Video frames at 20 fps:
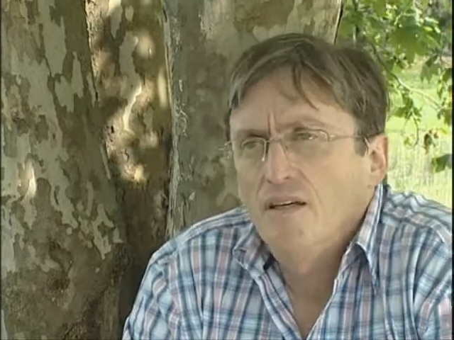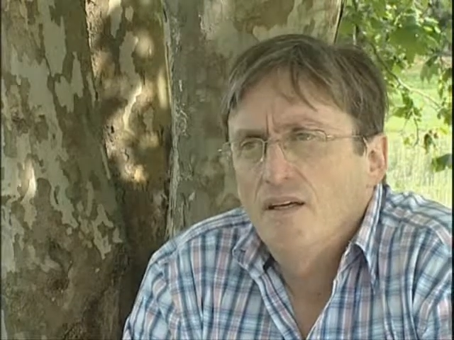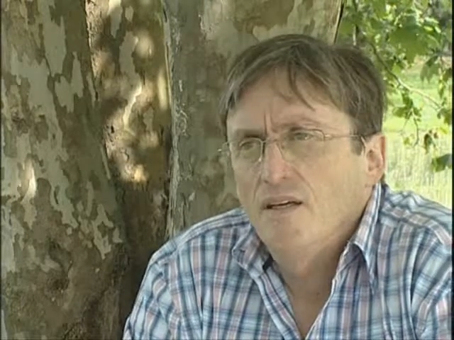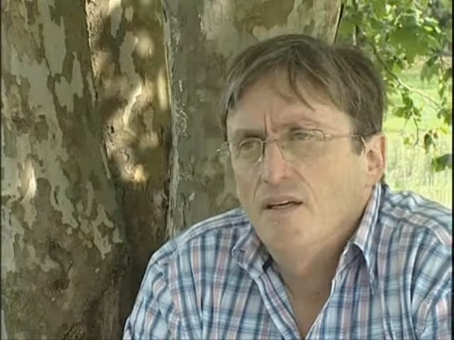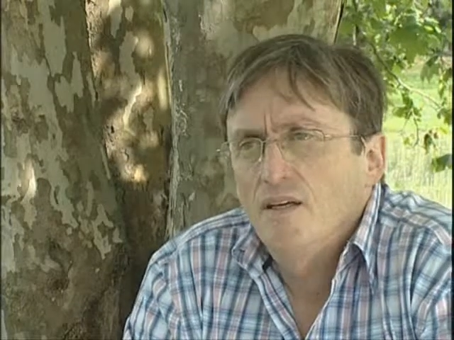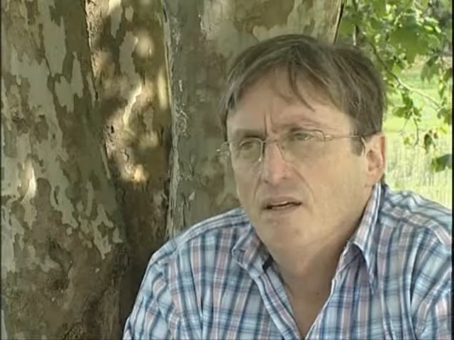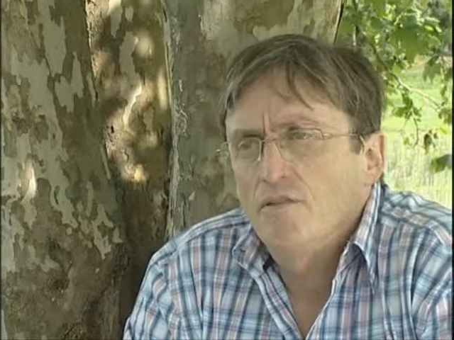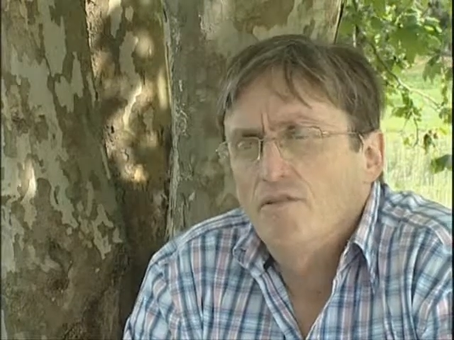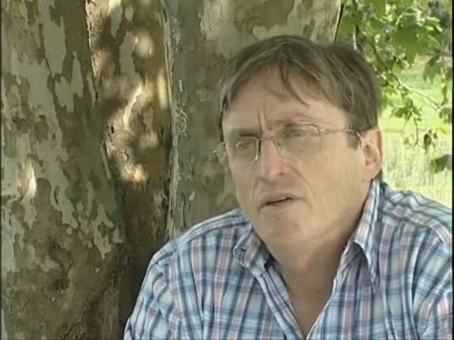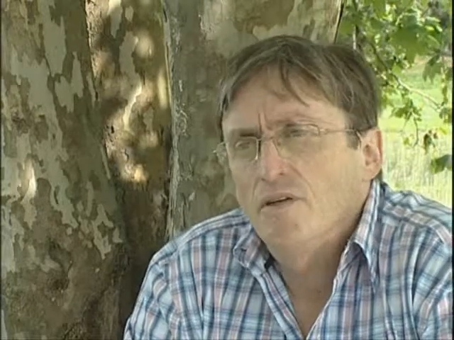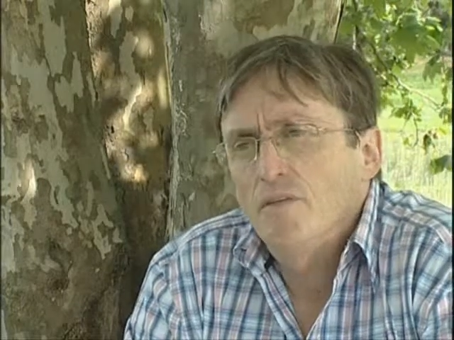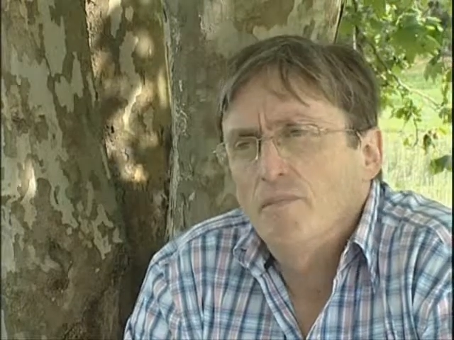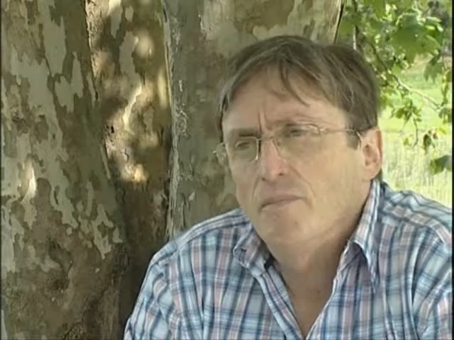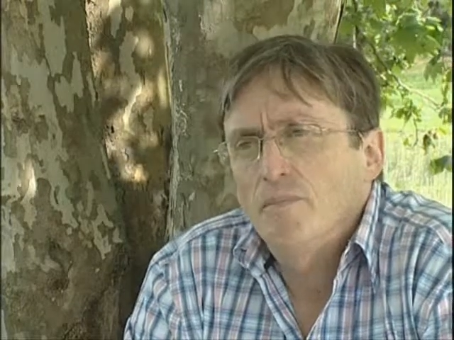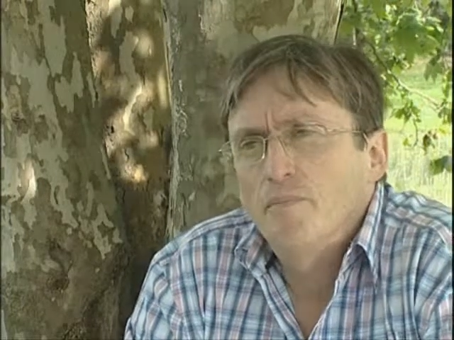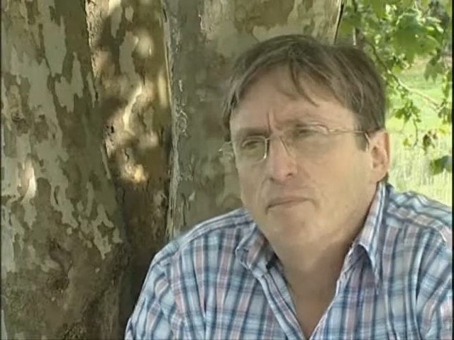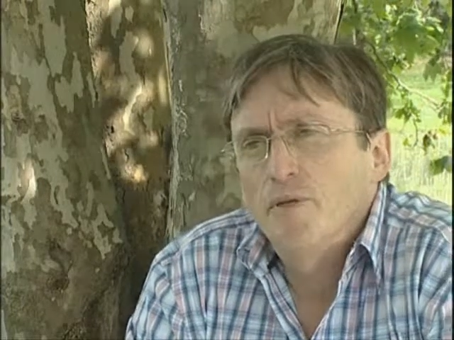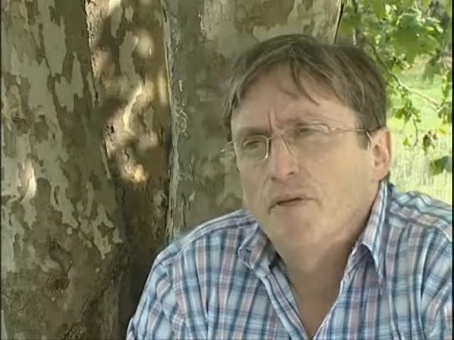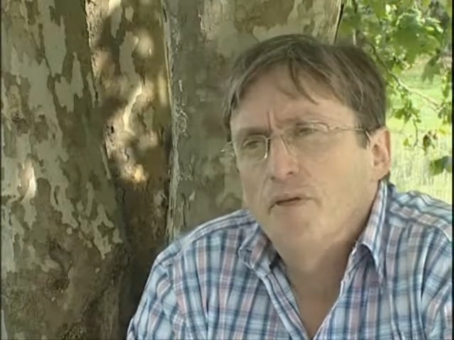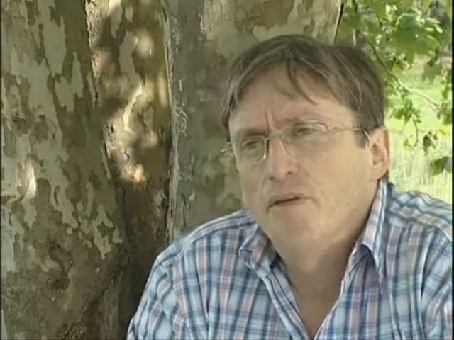And over a
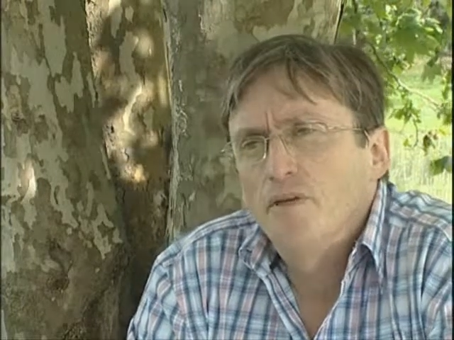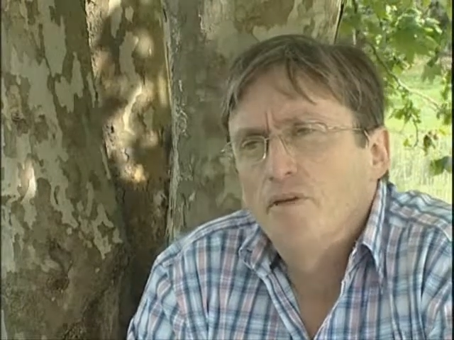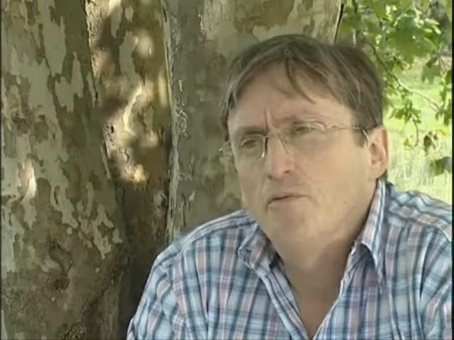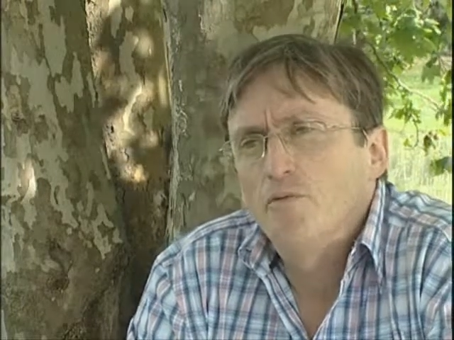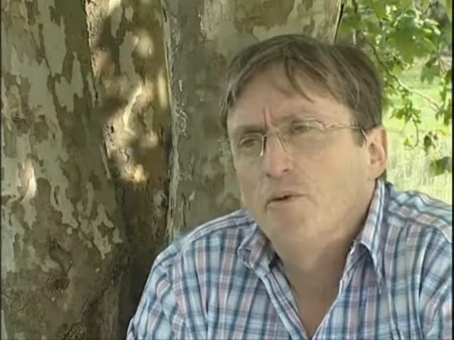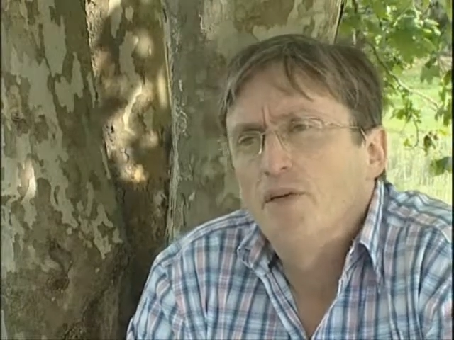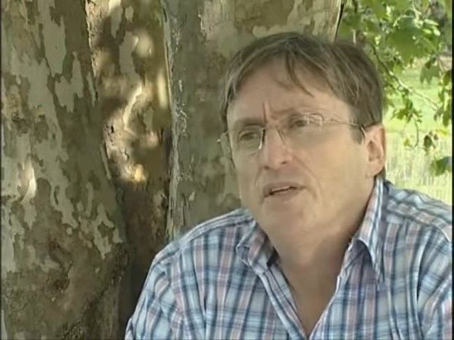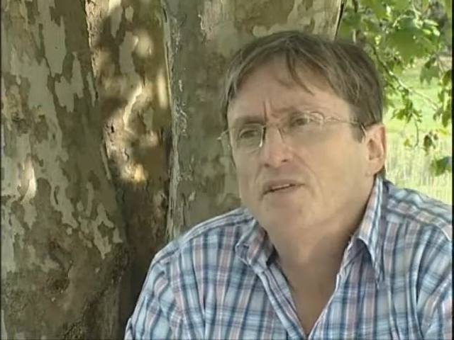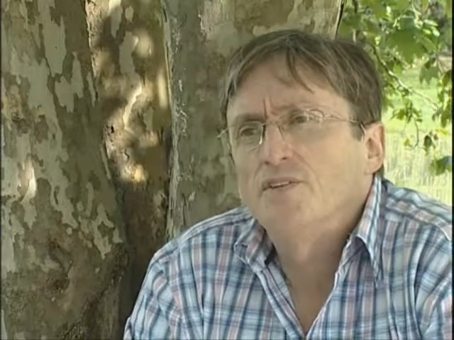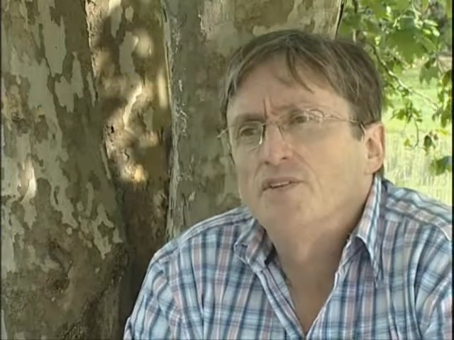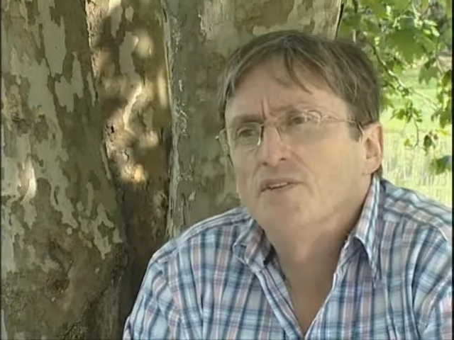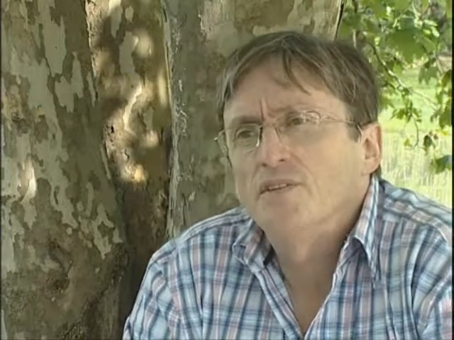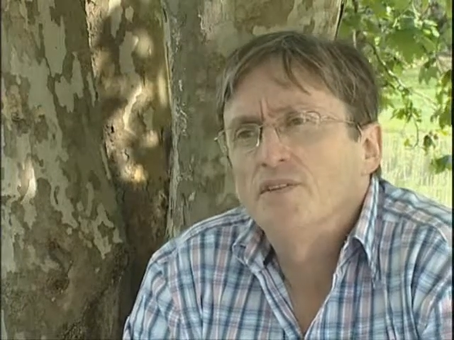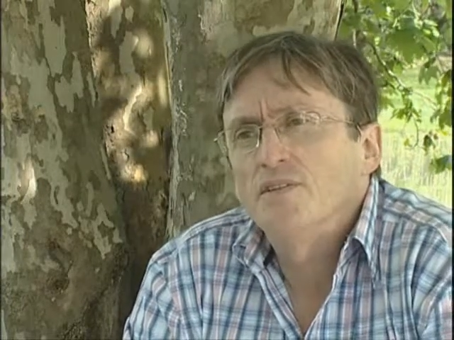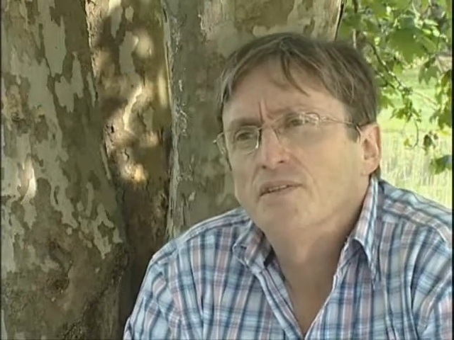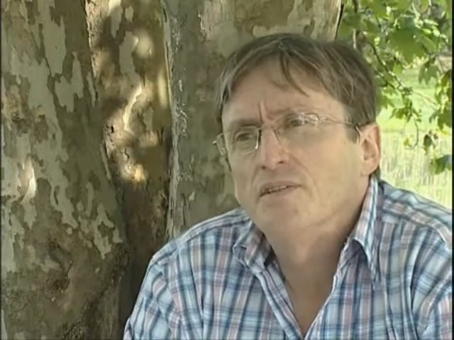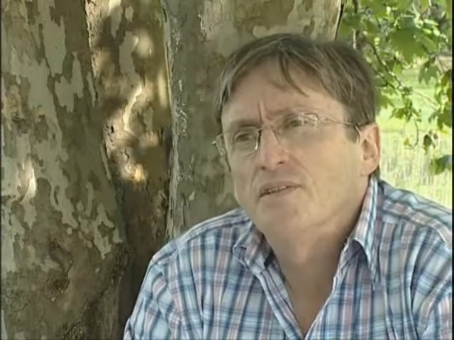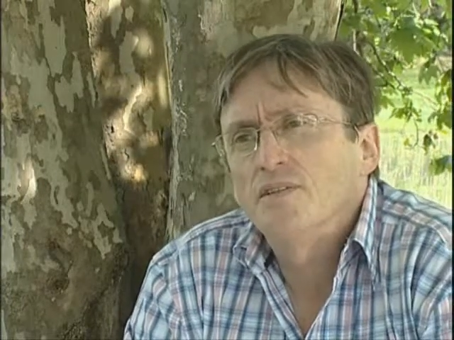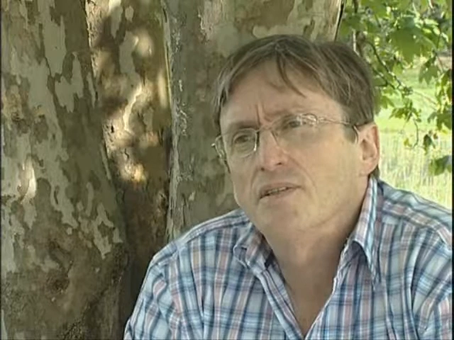period of weeks,